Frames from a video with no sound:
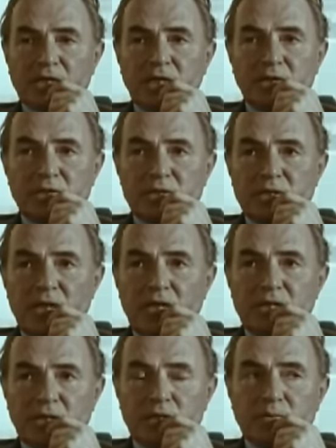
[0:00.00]
I used to, I
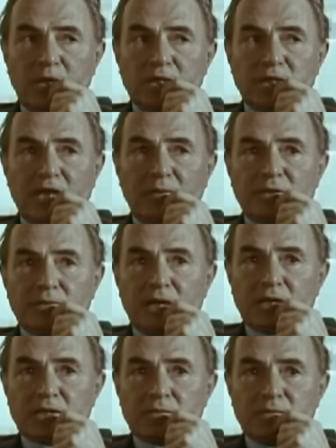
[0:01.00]
did at one time
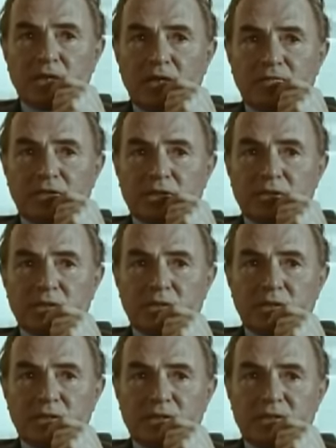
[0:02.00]
direct some television
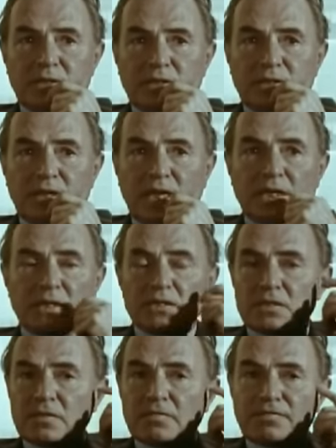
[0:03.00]
things
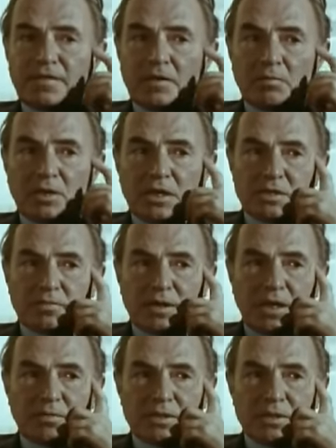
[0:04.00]
and filmlets when I
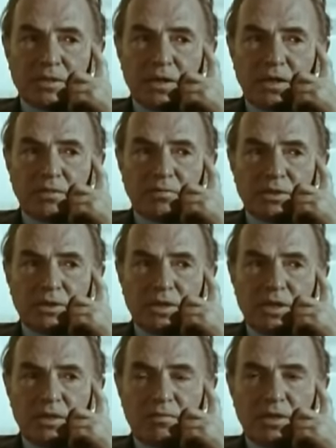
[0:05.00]
was in Hollywood,
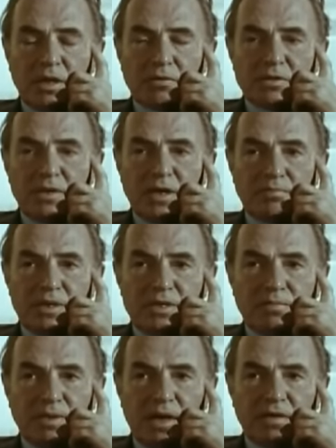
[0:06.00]
but I was really
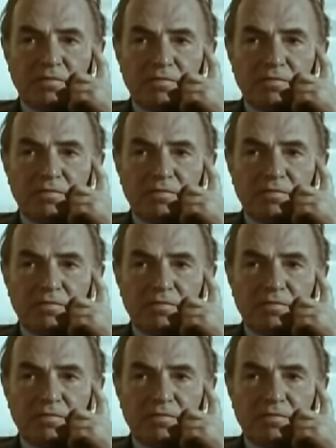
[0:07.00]
principally out of